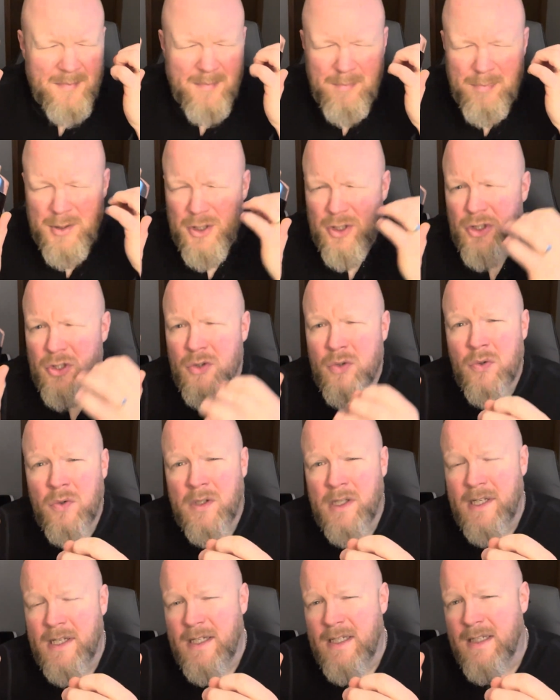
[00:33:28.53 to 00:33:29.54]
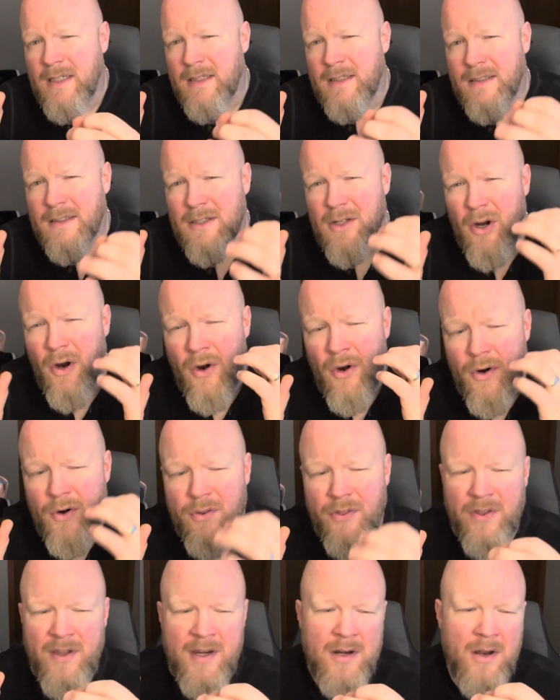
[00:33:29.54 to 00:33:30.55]
patchouli,
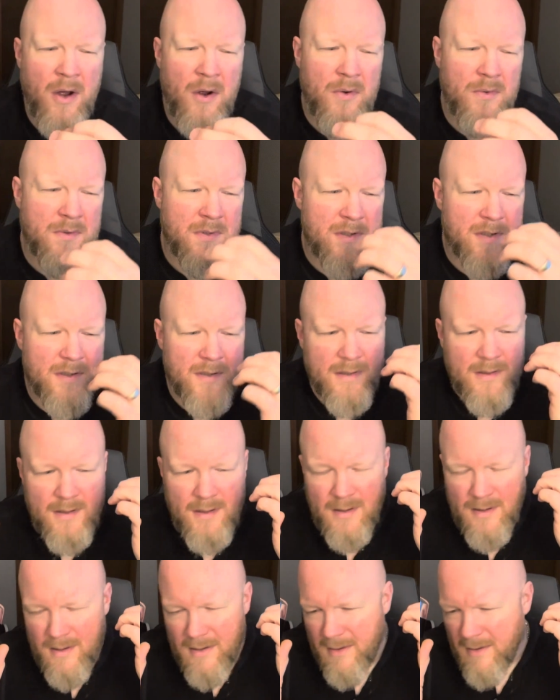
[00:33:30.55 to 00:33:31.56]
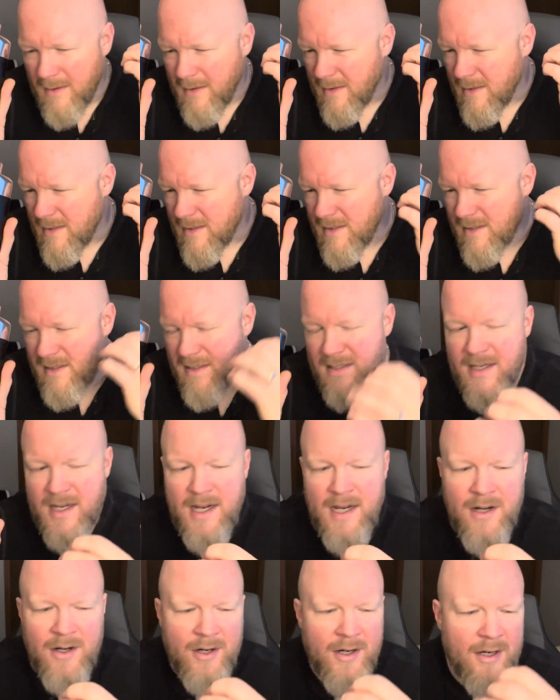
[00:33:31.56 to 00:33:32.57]
earthy notes,
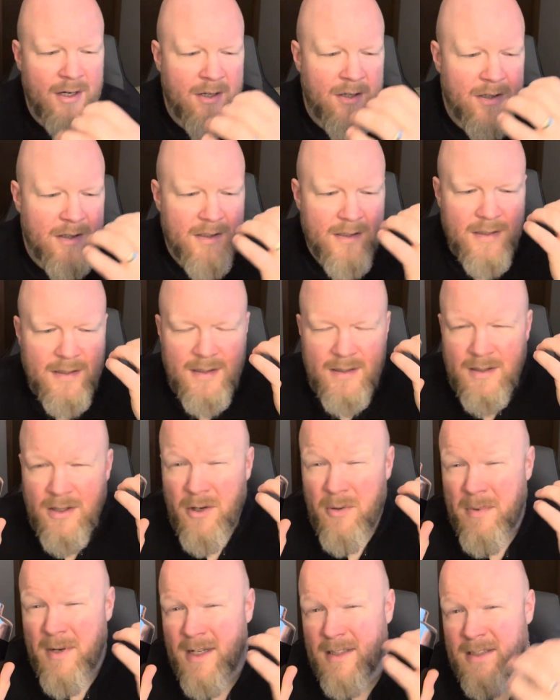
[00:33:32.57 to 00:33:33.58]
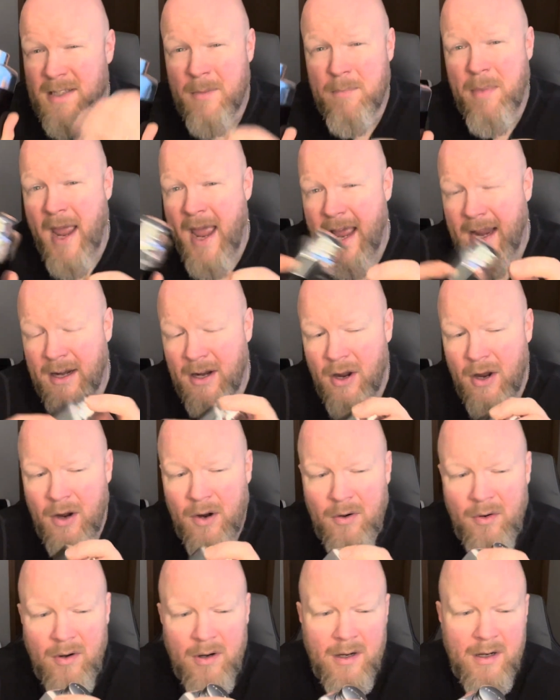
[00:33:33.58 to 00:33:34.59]
cedar, a little bit of
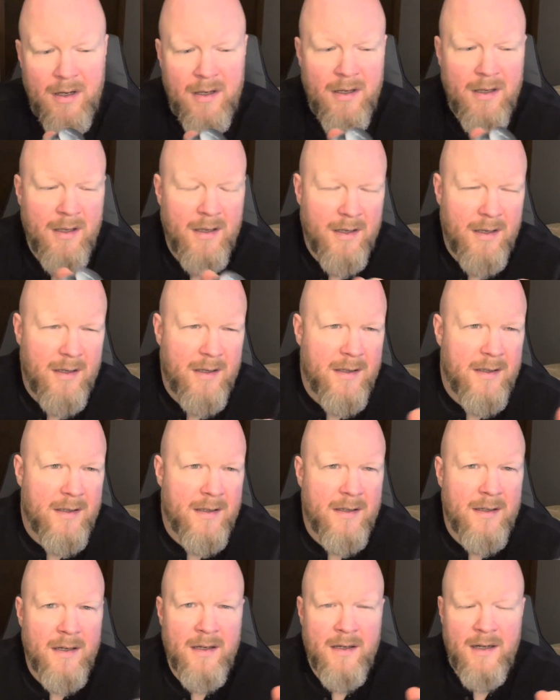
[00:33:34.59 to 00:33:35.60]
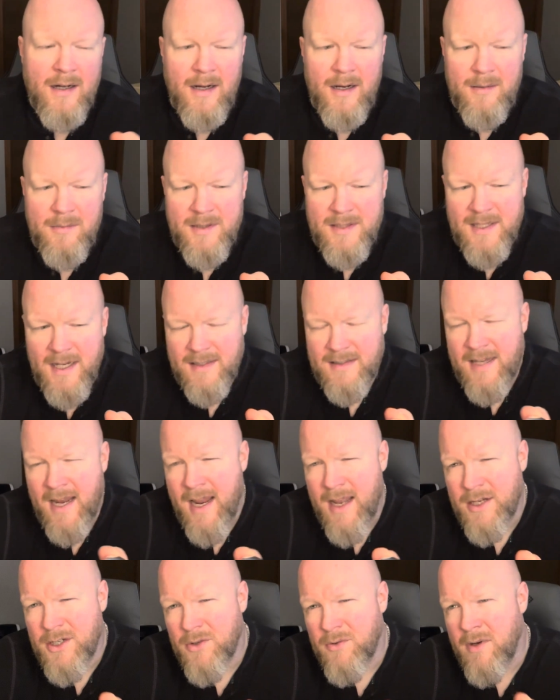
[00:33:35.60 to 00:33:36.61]
tobacco. It's got
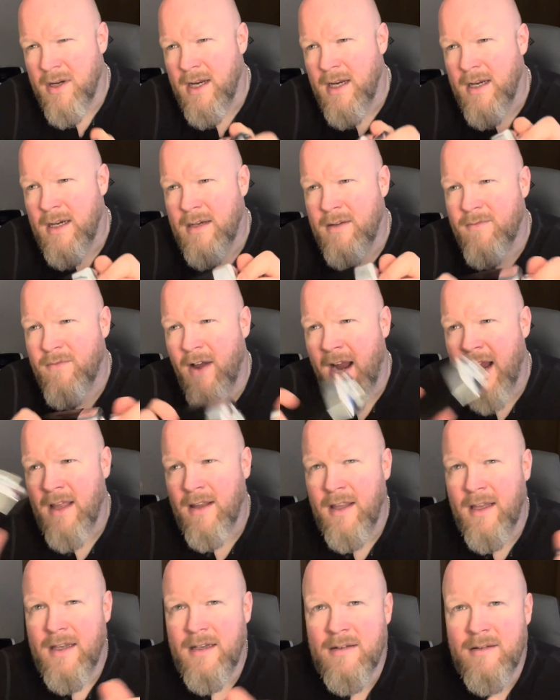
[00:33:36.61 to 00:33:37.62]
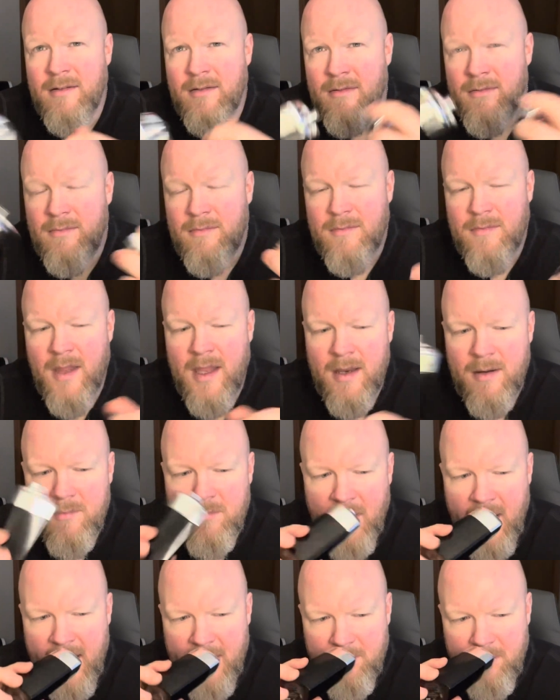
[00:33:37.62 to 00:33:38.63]
tangerine, violet, and
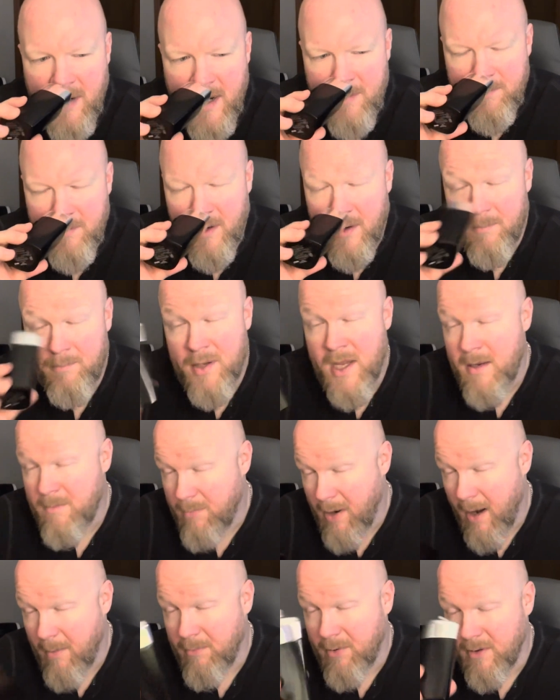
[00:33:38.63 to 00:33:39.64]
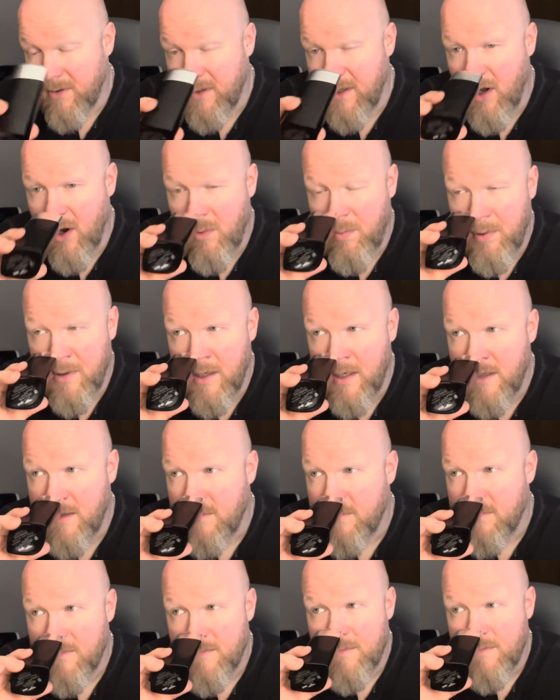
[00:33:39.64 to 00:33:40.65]
black pepper, pink pepper in the opening.
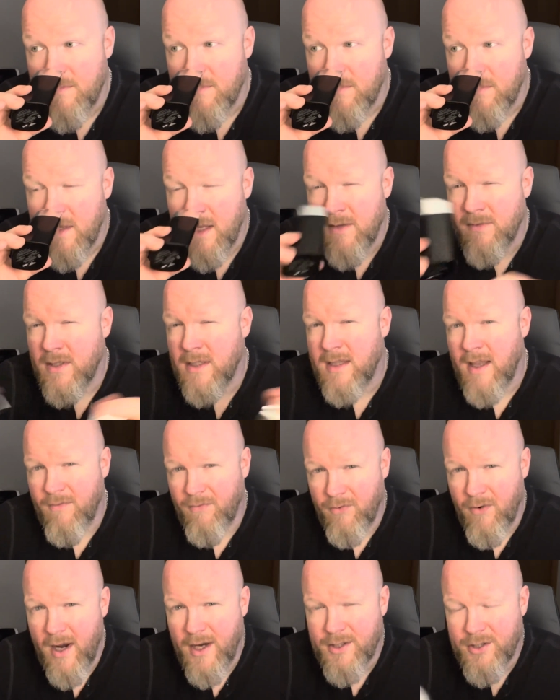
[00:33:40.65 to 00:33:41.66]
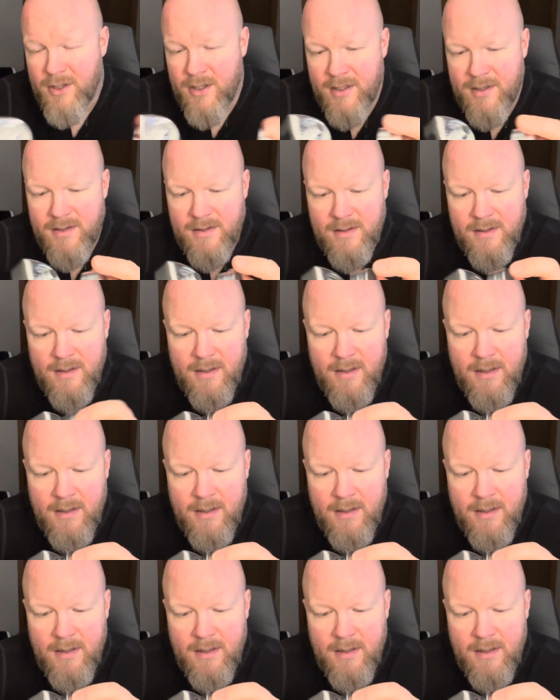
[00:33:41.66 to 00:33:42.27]
Gives it that freshness.